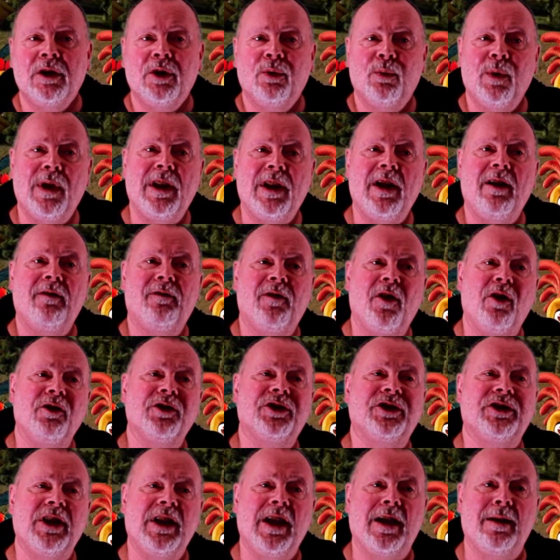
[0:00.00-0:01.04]
Whenever I
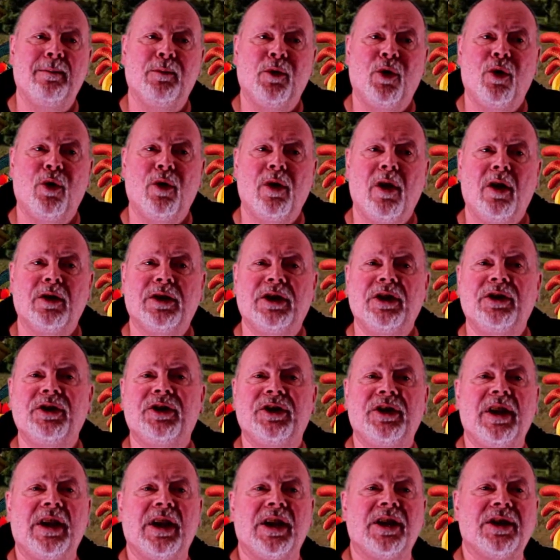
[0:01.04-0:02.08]
see him, all I can
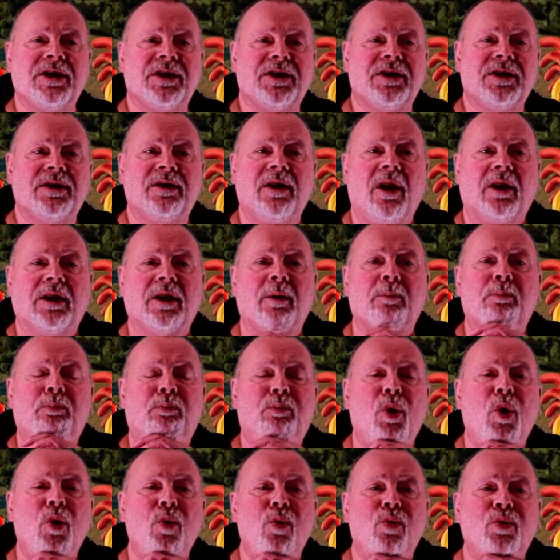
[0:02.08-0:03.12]
see is like a
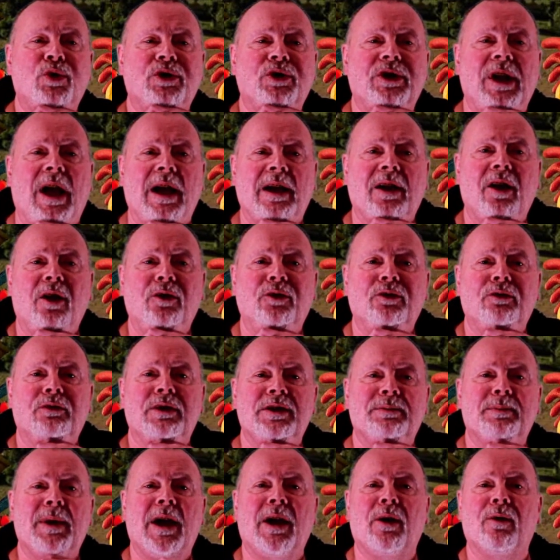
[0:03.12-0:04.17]
ball sack under
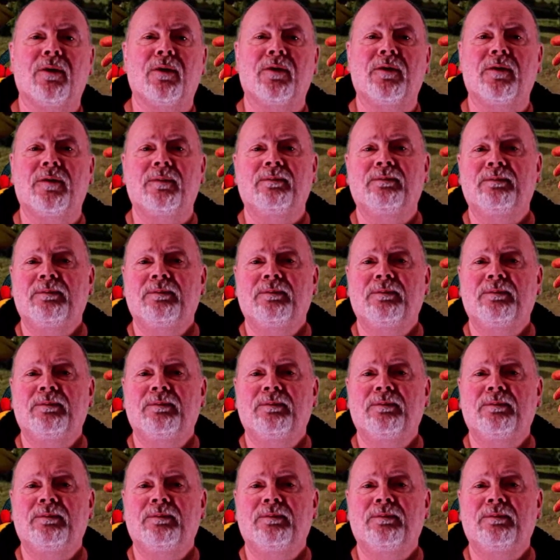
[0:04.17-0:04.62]
his mouth.